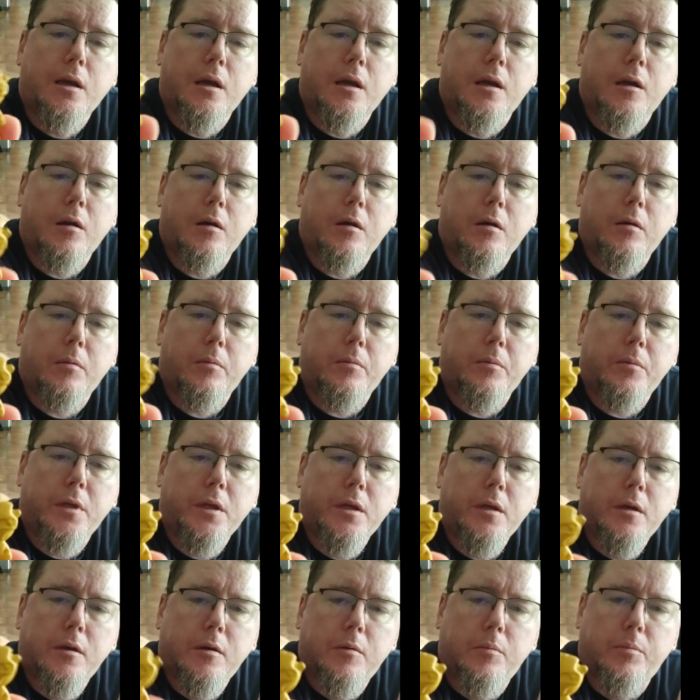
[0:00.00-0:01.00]

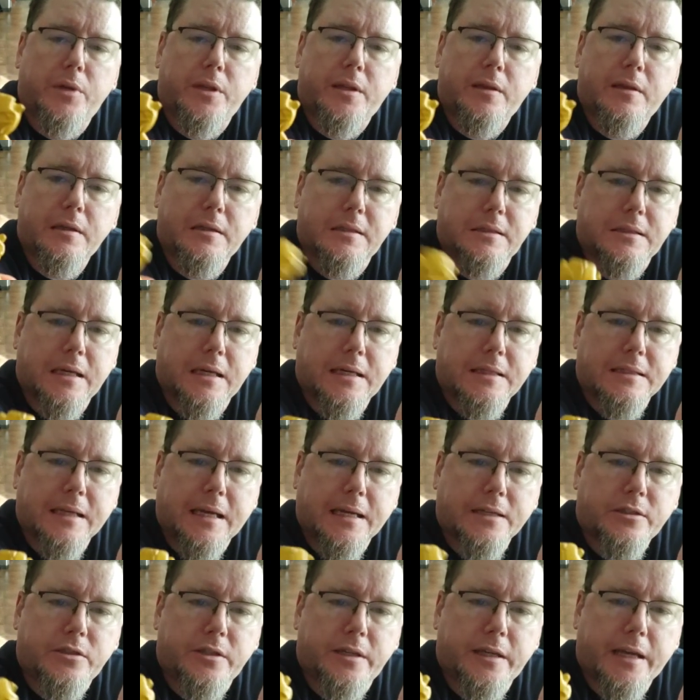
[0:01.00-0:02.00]
But these guys
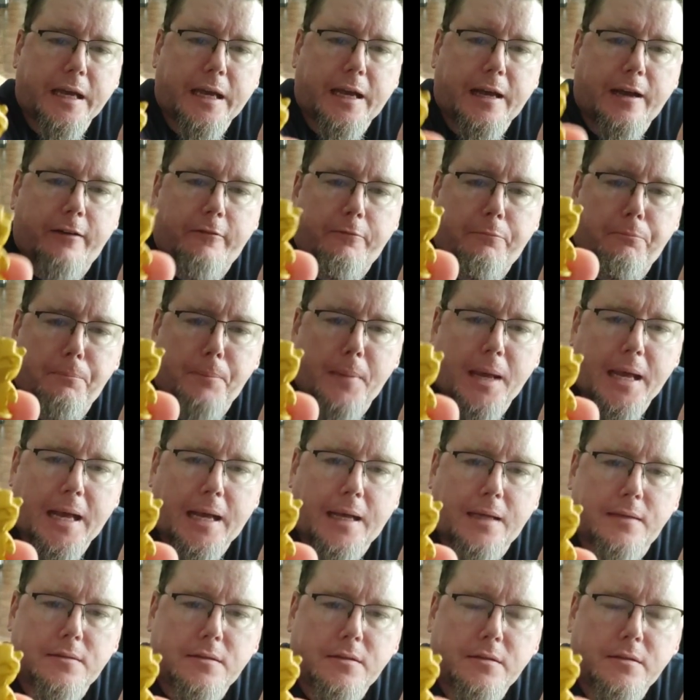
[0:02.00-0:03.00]
actually have
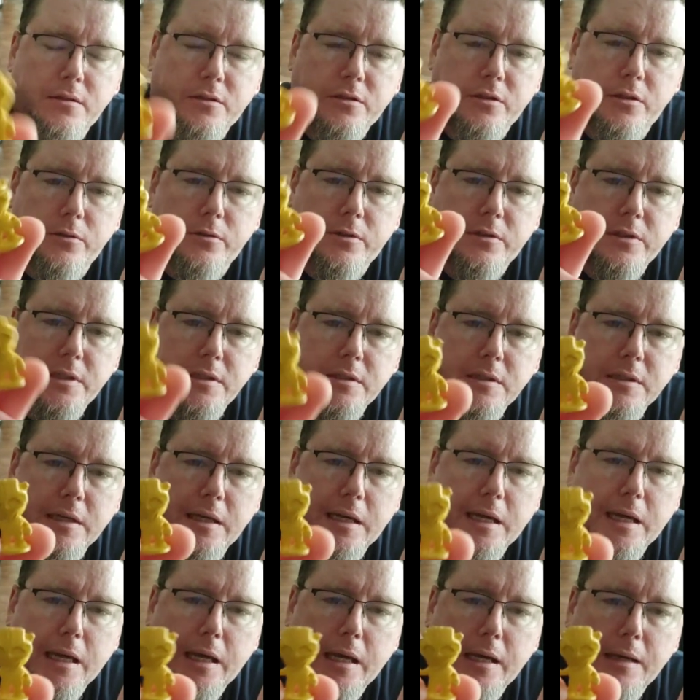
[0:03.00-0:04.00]
masks. So this
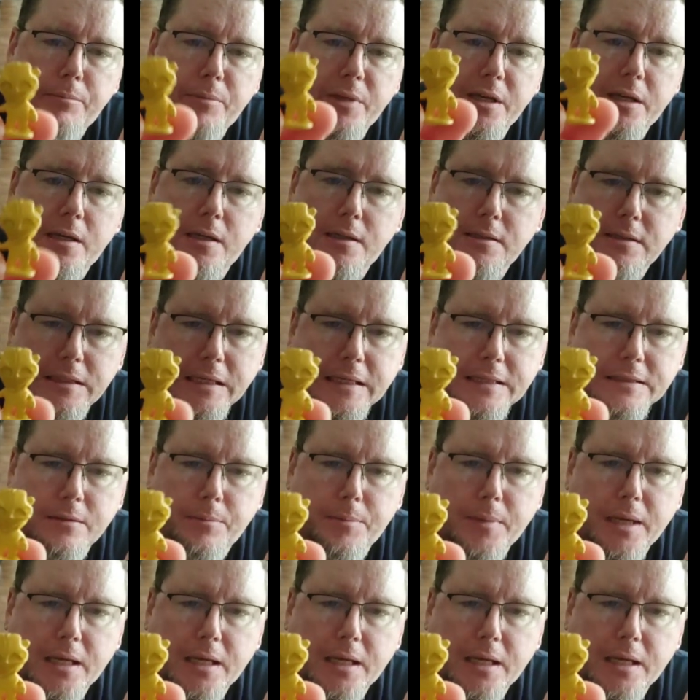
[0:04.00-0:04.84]
guy, because he has a